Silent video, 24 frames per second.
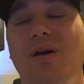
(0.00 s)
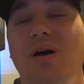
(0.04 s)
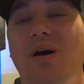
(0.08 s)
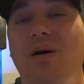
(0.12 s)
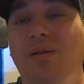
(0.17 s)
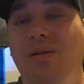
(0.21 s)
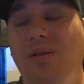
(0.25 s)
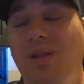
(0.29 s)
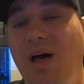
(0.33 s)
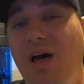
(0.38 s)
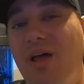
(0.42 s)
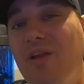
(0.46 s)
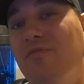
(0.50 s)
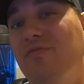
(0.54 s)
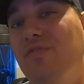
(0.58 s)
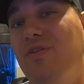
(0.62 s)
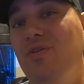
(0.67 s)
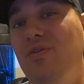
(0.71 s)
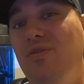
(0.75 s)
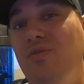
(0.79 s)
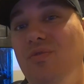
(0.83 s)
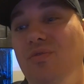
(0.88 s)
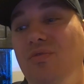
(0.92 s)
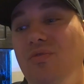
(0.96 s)
a lot of
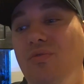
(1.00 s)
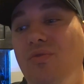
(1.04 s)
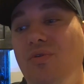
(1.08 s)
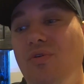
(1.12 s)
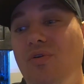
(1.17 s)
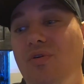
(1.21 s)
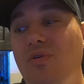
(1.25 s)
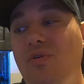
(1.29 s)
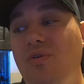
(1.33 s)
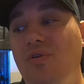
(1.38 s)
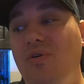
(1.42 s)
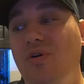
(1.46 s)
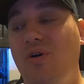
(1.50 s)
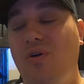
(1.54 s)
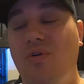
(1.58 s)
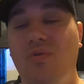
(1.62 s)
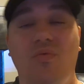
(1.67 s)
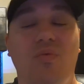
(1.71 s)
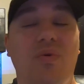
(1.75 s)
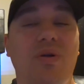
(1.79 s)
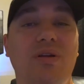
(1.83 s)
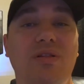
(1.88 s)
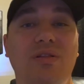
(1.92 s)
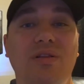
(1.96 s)
you are
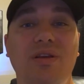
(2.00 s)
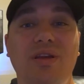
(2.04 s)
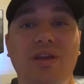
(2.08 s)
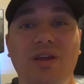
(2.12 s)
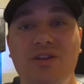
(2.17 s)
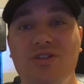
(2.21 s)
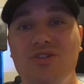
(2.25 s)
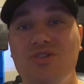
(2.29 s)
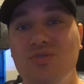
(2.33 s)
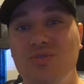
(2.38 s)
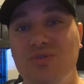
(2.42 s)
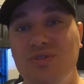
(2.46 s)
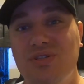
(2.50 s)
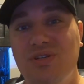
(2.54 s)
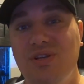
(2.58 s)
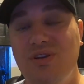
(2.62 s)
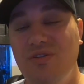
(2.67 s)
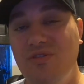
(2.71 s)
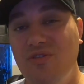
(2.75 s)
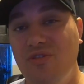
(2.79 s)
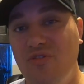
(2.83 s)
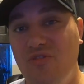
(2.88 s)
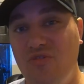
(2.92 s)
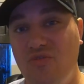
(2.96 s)
really interested
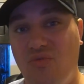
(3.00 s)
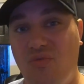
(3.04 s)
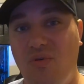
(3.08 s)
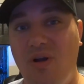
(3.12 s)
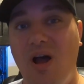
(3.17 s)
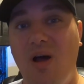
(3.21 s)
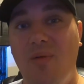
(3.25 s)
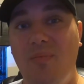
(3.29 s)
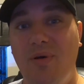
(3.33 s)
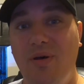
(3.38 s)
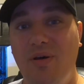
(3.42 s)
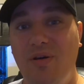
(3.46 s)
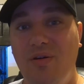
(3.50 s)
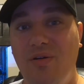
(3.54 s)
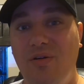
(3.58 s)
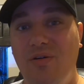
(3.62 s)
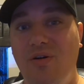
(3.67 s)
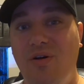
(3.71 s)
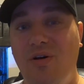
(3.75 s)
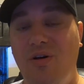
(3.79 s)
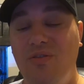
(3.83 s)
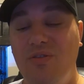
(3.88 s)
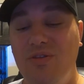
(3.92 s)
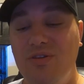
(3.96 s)
in the drama
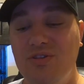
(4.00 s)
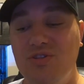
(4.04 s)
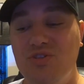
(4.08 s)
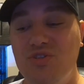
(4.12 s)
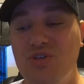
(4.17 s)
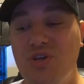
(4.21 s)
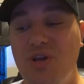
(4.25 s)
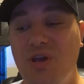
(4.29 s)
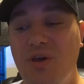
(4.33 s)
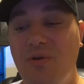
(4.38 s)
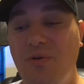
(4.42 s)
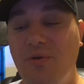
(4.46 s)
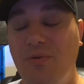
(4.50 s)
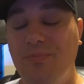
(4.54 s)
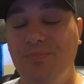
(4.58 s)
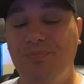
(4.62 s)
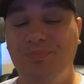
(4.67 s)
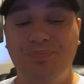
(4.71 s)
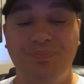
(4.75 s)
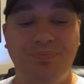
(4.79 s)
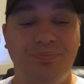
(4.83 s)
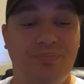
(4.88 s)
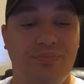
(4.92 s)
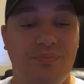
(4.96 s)
on this channel,
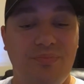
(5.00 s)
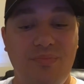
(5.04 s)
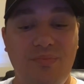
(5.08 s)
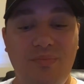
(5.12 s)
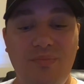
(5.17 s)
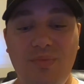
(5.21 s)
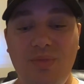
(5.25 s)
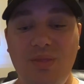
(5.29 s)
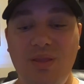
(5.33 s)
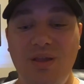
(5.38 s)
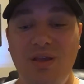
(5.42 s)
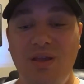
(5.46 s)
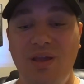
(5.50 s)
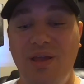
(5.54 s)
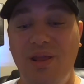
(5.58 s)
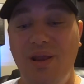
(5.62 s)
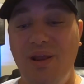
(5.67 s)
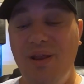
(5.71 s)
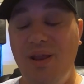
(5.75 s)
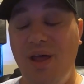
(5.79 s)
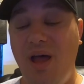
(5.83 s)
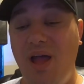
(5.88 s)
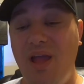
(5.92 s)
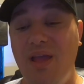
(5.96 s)

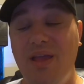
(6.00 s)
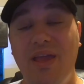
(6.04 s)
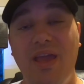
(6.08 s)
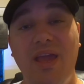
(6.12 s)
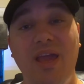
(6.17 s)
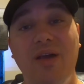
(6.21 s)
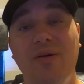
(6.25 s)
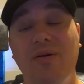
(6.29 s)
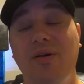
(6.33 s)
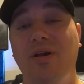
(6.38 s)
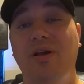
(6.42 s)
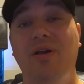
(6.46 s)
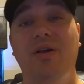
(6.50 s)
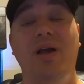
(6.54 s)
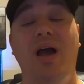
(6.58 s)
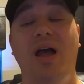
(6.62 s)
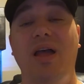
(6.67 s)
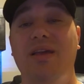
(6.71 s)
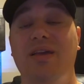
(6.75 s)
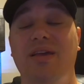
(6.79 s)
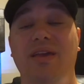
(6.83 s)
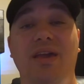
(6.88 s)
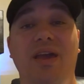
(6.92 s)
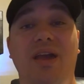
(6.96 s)
and I can't
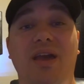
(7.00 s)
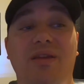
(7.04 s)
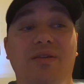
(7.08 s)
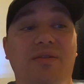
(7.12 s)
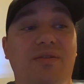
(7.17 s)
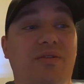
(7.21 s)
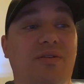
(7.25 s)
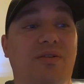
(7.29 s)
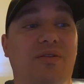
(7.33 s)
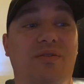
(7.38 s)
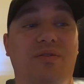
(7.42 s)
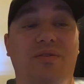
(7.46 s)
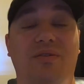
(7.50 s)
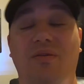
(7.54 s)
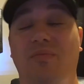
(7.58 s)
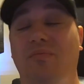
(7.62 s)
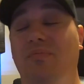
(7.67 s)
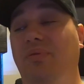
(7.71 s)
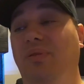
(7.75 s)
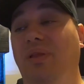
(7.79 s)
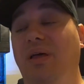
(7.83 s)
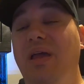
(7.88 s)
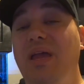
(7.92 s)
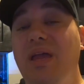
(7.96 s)
I can't
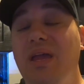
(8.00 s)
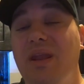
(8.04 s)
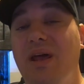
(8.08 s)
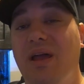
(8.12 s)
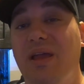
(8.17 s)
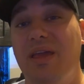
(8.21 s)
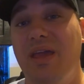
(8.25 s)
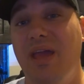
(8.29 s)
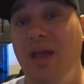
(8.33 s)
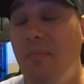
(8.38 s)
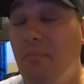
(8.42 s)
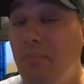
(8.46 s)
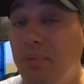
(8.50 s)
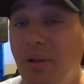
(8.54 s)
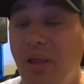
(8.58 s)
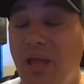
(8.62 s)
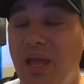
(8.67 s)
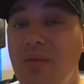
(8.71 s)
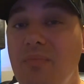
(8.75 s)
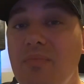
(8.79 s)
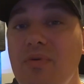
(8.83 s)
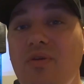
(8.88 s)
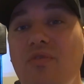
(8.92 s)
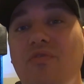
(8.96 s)
complain. I can't
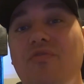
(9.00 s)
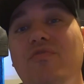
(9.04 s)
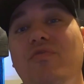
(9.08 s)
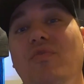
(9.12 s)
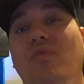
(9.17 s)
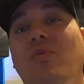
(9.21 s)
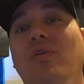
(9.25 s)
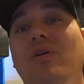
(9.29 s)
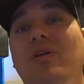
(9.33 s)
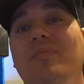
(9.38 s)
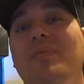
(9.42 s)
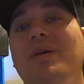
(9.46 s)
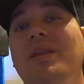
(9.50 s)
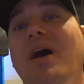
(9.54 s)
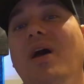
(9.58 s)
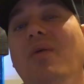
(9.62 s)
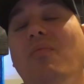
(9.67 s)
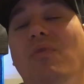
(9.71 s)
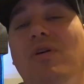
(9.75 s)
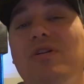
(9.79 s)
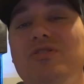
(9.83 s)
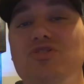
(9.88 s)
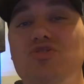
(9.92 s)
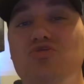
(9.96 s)
blame you for it. I mean, I
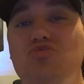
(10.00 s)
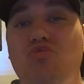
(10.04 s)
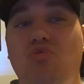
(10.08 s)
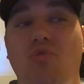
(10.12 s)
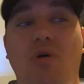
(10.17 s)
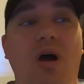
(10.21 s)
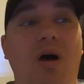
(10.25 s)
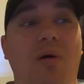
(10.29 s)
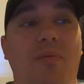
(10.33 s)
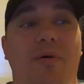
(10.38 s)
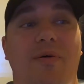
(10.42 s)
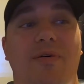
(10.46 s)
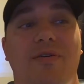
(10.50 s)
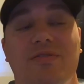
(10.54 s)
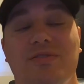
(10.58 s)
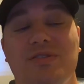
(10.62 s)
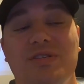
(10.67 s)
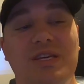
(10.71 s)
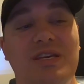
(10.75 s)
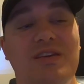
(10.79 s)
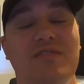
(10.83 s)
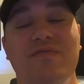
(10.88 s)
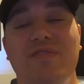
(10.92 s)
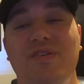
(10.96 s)
watch drama on
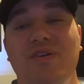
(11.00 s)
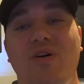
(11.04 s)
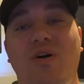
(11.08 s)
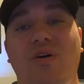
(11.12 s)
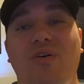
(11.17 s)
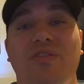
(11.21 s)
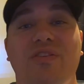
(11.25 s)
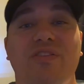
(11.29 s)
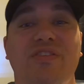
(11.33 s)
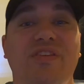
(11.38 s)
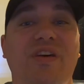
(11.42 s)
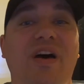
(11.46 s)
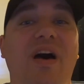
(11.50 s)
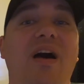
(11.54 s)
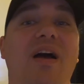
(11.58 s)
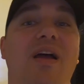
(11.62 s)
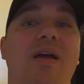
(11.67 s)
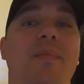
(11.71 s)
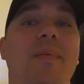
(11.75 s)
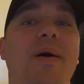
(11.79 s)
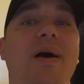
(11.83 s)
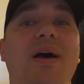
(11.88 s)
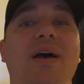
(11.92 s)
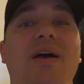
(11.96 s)
TV all the
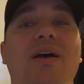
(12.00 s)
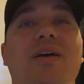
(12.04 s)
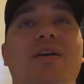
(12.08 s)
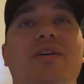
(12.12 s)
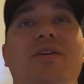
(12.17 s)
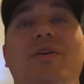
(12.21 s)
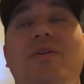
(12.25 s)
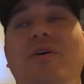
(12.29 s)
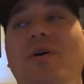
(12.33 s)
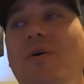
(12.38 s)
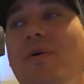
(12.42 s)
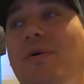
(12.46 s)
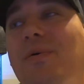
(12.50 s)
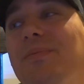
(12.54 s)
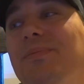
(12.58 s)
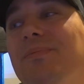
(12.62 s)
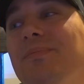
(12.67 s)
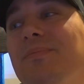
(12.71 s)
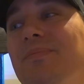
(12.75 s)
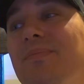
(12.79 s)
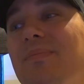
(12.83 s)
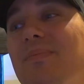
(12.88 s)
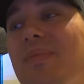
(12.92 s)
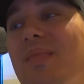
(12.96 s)
time, you know?
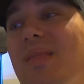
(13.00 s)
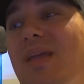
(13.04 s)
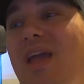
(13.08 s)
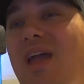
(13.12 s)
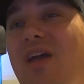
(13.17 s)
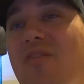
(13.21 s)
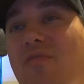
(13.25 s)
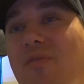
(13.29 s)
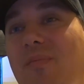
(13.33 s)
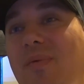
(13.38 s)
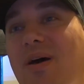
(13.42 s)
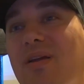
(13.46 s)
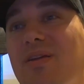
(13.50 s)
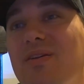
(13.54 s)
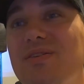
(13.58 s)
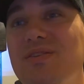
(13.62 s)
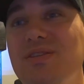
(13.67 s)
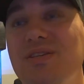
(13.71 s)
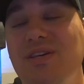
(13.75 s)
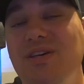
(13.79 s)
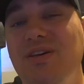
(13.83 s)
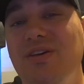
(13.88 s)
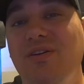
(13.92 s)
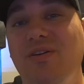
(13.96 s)

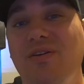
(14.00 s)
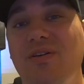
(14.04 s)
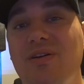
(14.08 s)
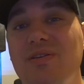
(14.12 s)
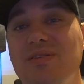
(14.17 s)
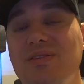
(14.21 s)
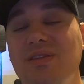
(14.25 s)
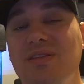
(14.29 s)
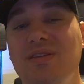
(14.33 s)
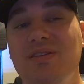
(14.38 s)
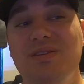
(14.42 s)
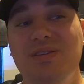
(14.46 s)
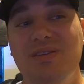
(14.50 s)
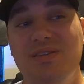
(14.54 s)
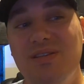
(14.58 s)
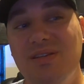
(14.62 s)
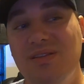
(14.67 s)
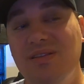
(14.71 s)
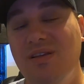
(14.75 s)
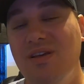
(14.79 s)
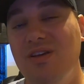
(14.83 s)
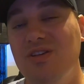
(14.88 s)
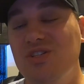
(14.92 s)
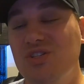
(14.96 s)
Everybody's curious, and this
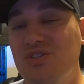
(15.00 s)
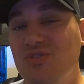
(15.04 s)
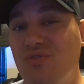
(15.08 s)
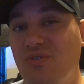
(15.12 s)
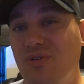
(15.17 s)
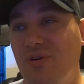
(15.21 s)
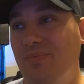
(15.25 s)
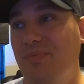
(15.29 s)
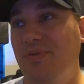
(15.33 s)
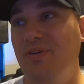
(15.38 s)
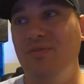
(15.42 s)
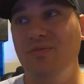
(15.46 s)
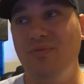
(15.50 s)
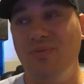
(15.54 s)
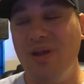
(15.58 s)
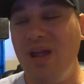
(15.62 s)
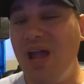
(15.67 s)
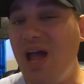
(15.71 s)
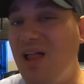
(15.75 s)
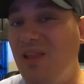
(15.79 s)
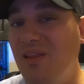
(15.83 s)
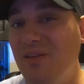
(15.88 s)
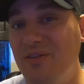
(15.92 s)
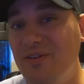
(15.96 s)
isn't a scripted
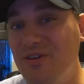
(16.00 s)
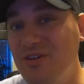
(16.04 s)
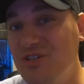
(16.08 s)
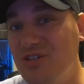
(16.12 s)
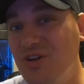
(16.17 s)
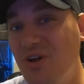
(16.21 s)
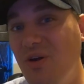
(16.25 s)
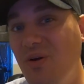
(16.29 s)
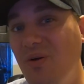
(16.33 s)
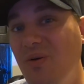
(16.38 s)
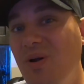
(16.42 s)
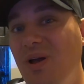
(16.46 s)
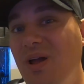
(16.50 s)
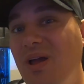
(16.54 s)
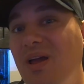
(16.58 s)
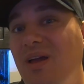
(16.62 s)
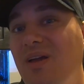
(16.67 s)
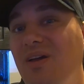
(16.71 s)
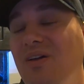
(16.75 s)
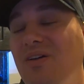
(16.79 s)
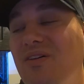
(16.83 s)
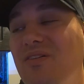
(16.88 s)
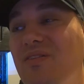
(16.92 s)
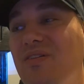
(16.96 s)
reality show.
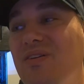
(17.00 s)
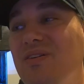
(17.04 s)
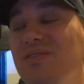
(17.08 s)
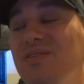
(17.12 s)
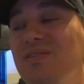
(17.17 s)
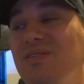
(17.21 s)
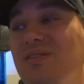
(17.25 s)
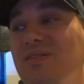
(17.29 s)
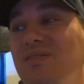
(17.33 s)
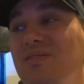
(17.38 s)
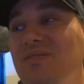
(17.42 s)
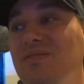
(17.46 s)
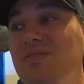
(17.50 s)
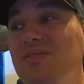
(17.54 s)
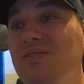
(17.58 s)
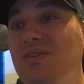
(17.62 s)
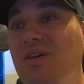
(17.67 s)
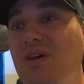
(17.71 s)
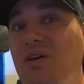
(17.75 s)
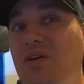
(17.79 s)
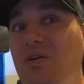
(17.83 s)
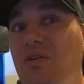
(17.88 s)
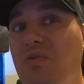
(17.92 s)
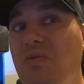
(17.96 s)
This
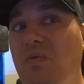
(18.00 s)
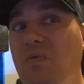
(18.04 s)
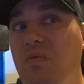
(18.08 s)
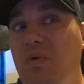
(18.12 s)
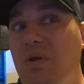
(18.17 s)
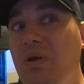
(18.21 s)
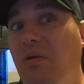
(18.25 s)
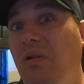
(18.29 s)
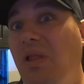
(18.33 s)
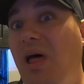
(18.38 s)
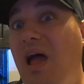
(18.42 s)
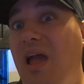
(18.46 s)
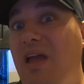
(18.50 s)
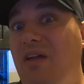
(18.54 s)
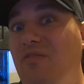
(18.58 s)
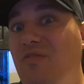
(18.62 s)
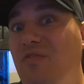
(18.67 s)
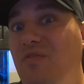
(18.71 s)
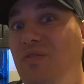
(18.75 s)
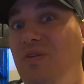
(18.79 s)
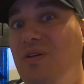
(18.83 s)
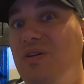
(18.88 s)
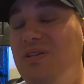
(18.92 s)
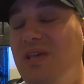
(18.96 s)
is real
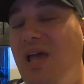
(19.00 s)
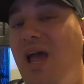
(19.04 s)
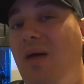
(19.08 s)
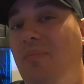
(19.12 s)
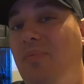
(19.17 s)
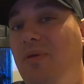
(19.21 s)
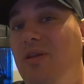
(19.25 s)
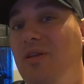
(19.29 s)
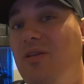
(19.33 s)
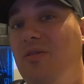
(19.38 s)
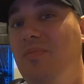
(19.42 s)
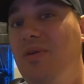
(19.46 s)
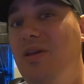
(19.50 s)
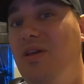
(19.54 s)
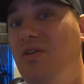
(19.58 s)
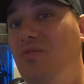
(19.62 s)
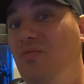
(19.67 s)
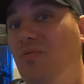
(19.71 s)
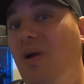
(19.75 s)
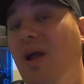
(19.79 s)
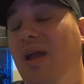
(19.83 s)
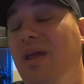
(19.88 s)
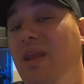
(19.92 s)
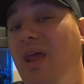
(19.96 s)
life is happening to me
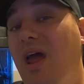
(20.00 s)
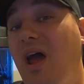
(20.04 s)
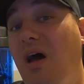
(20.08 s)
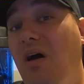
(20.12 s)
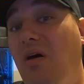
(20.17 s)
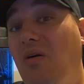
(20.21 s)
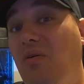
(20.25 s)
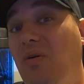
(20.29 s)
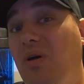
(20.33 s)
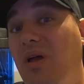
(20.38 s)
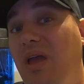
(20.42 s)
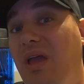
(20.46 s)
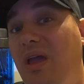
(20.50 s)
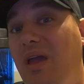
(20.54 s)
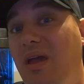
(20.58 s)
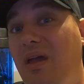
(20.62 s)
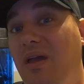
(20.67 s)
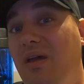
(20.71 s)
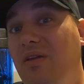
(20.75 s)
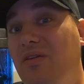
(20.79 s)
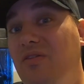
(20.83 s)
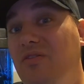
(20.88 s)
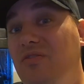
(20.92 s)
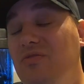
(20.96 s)
right now,
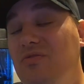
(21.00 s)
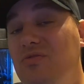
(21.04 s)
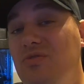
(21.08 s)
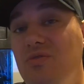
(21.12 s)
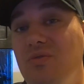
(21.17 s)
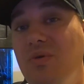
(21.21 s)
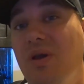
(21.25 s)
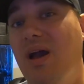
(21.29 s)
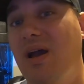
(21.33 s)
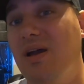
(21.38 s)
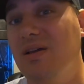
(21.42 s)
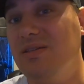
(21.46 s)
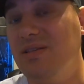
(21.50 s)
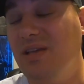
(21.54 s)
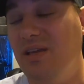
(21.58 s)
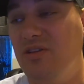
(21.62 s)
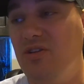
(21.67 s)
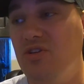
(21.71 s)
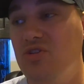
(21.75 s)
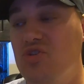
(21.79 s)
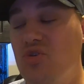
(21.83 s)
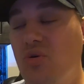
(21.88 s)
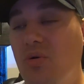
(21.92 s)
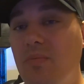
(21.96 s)
and you guys
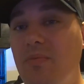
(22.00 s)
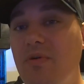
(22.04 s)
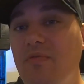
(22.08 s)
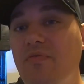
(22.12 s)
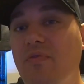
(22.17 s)
get to join me